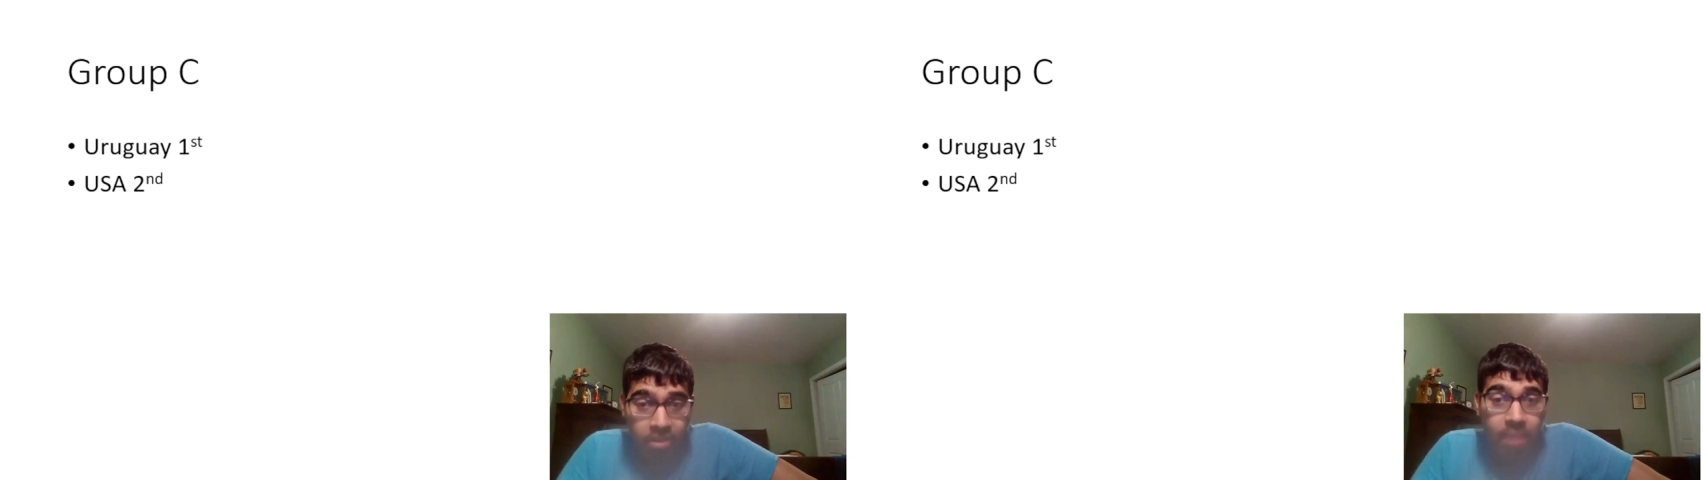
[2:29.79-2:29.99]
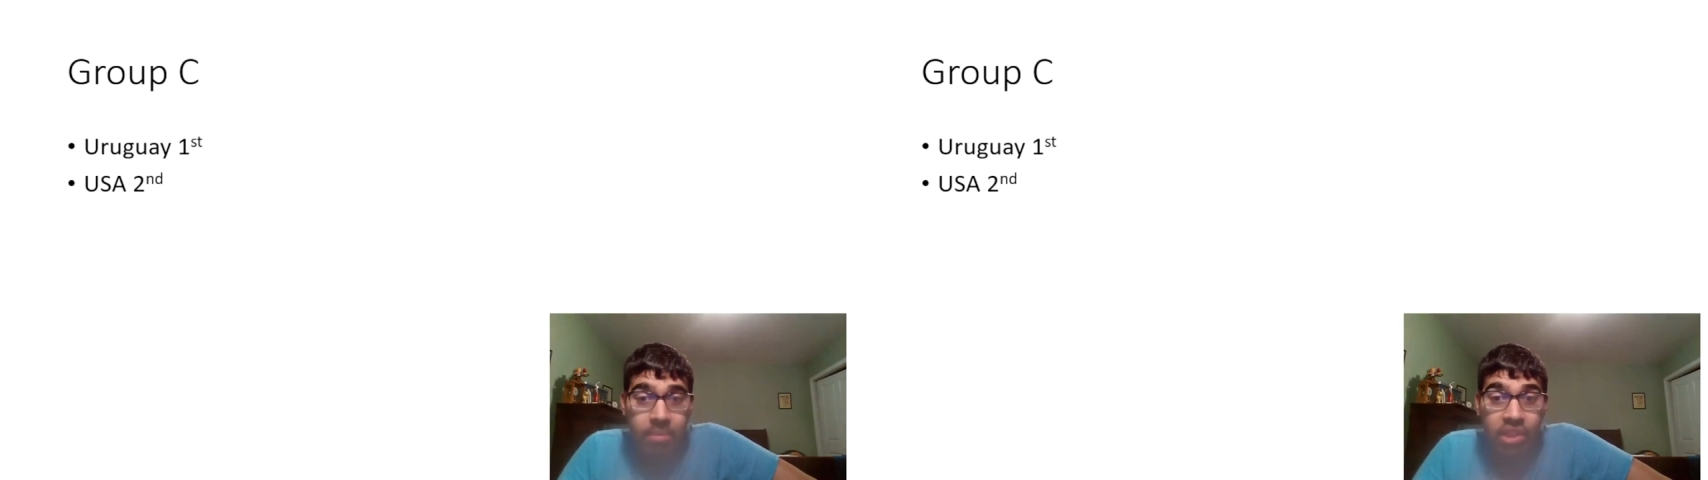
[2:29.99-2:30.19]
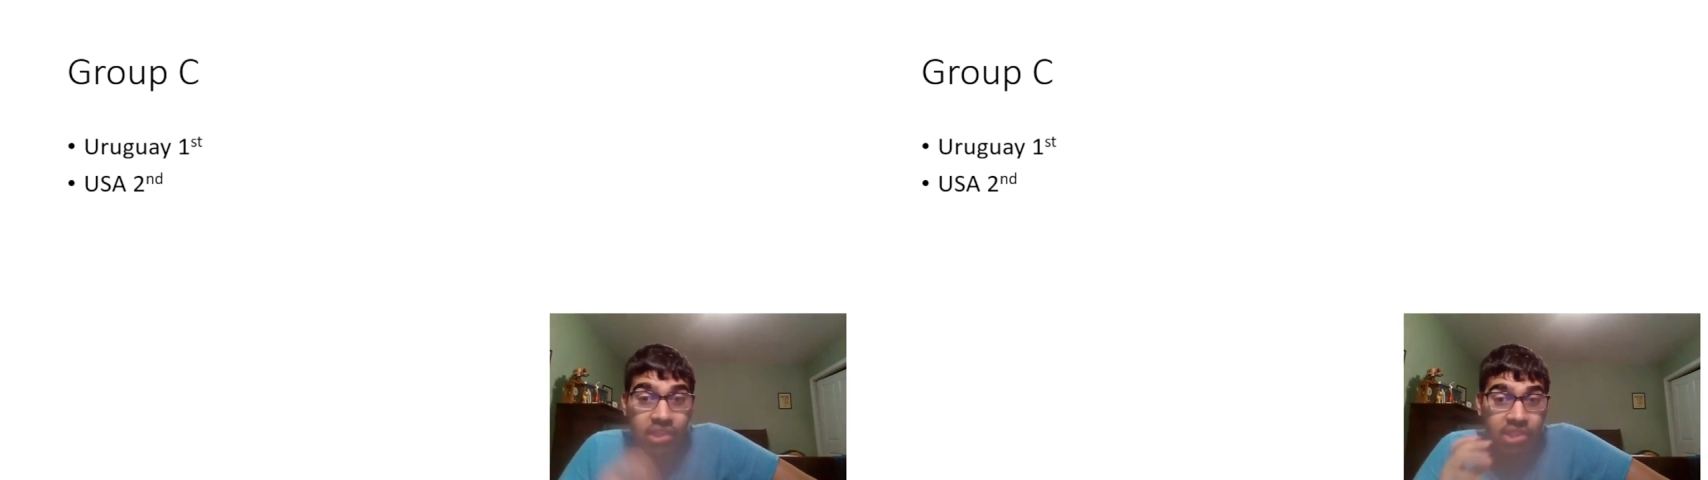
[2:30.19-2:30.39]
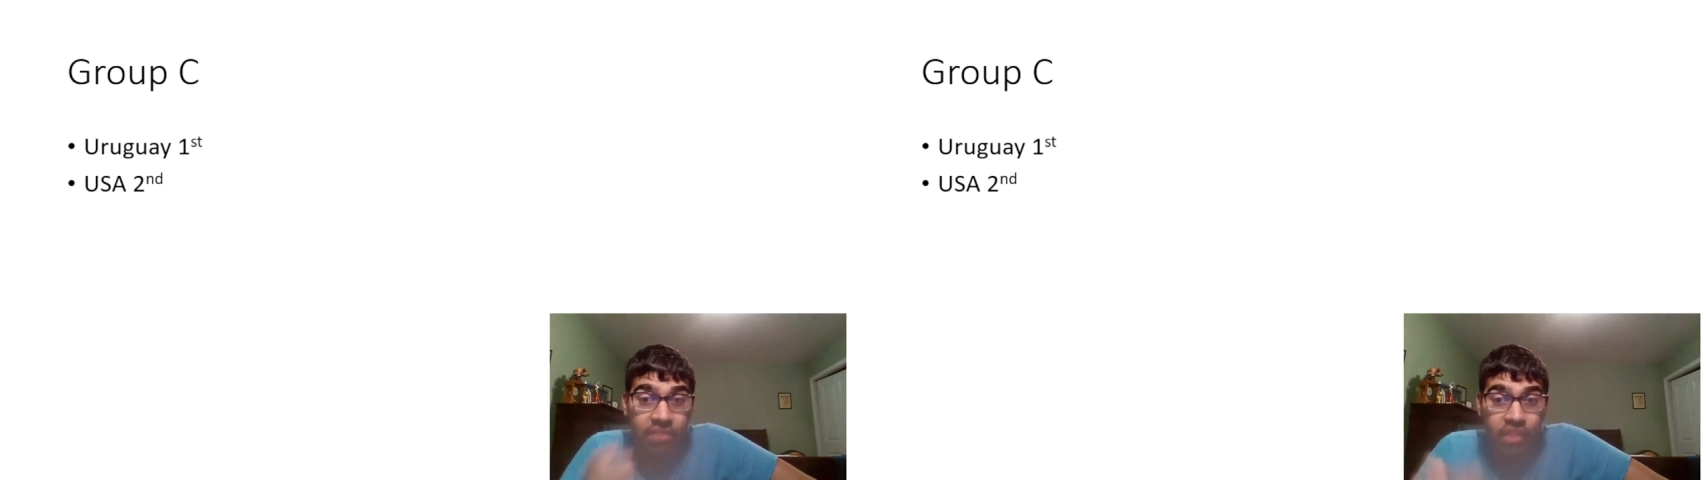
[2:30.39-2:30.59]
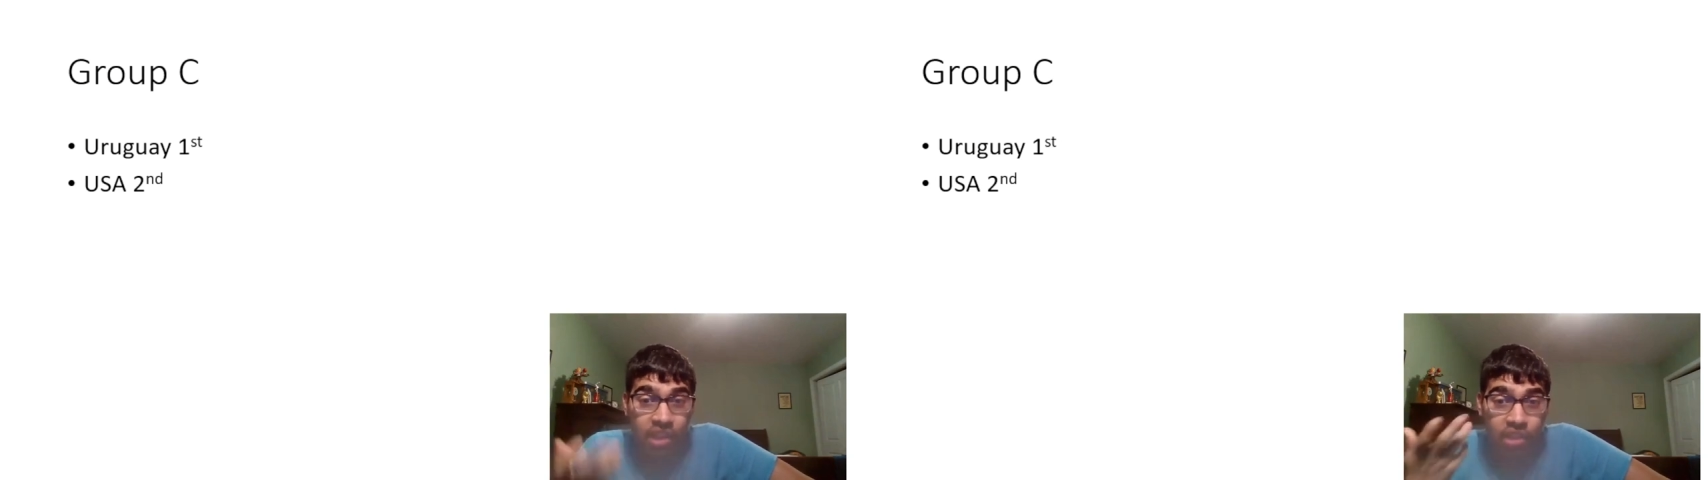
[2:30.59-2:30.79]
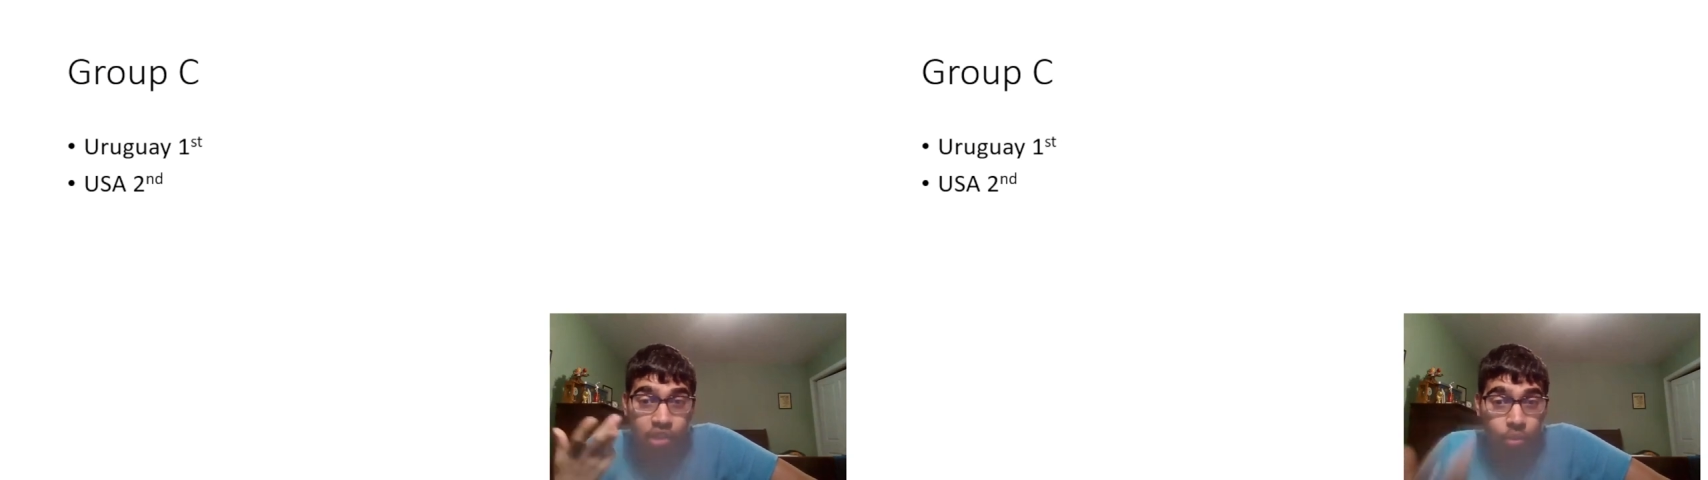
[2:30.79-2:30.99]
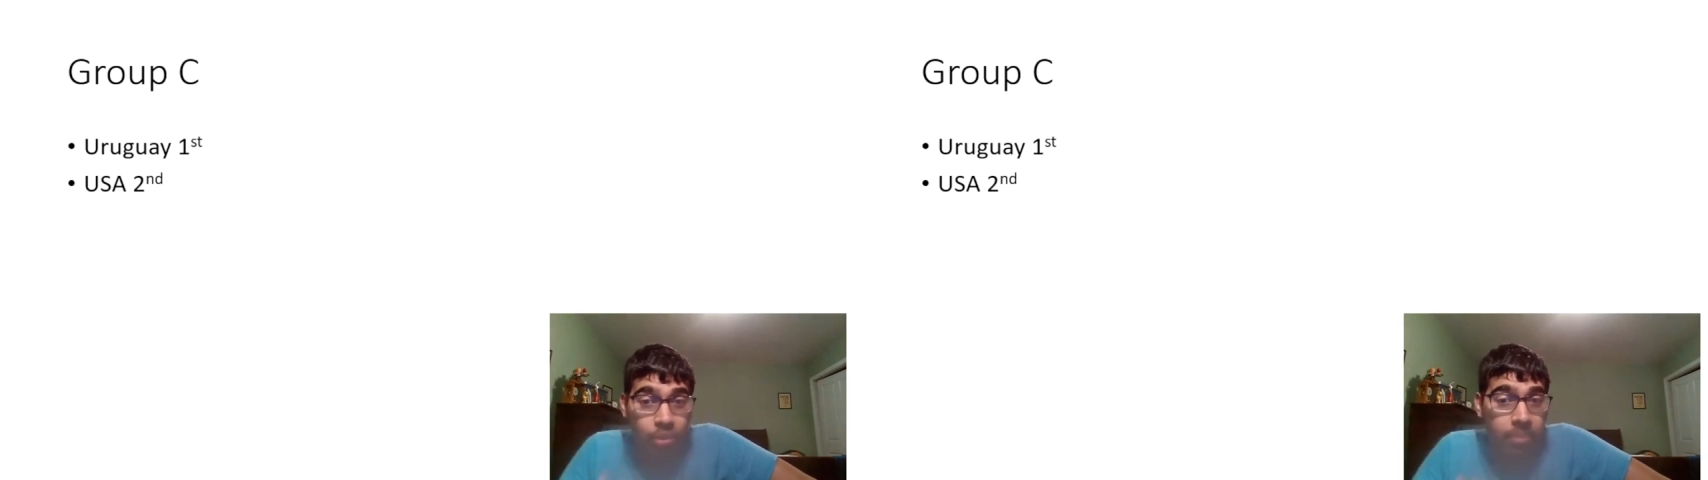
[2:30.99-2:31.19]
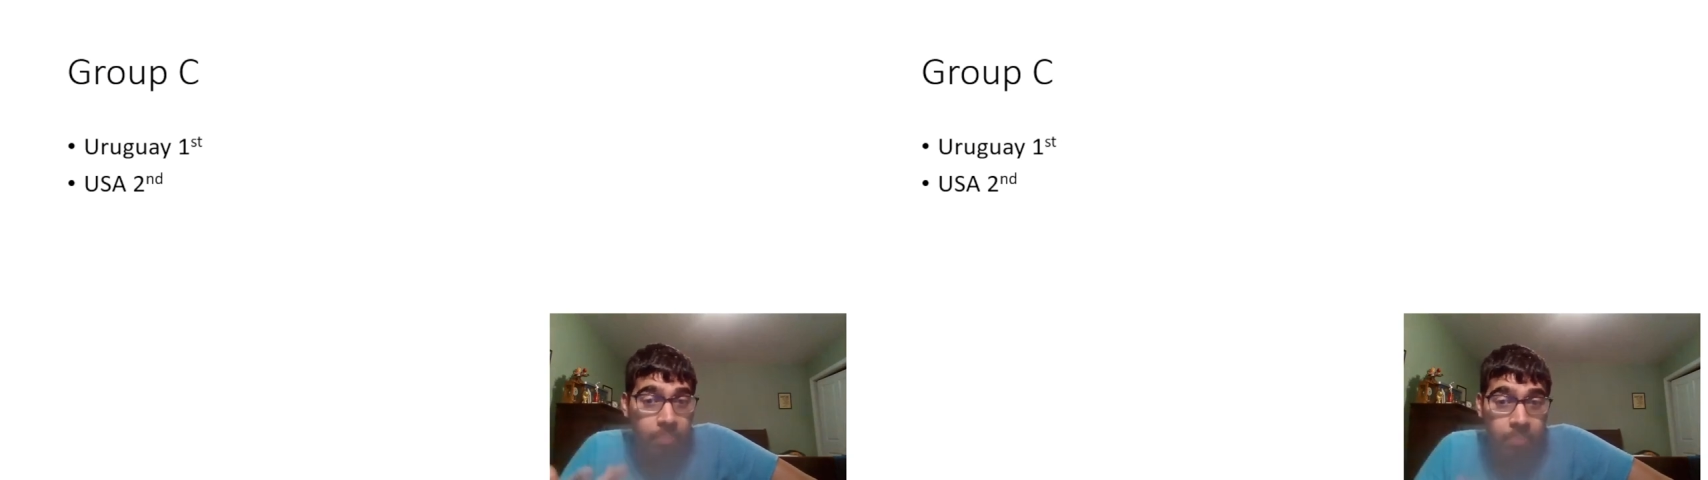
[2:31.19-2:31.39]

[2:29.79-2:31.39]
I mean, they just defeated two of the